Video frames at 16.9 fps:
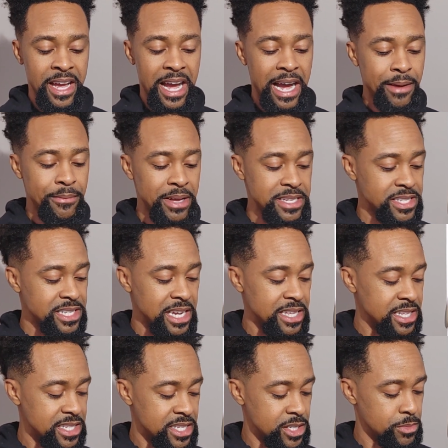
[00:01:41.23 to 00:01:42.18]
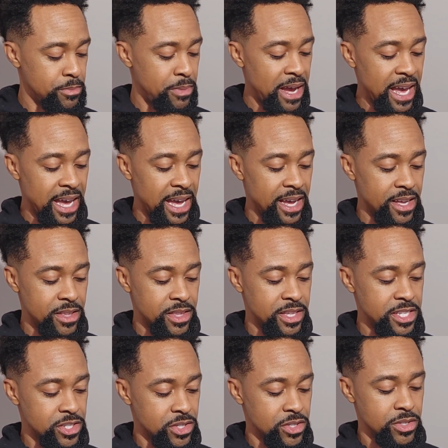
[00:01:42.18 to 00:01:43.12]
I'm not saying this is bad,
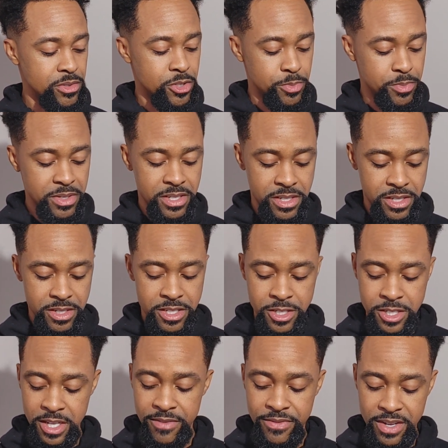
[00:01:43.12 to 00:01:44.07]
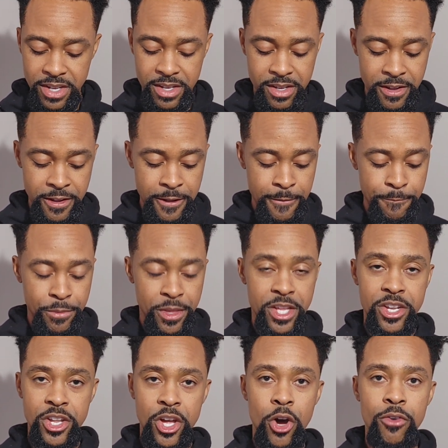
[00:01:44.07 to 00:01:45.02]
this specific
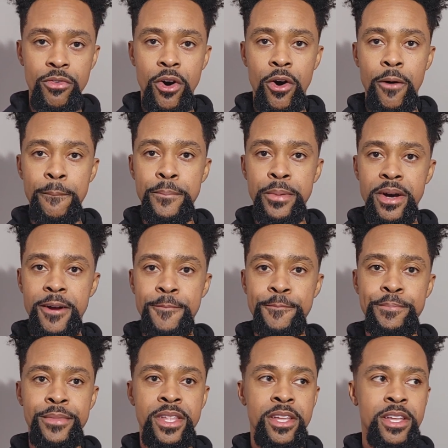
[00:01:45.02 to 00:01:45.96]
Lenovo, but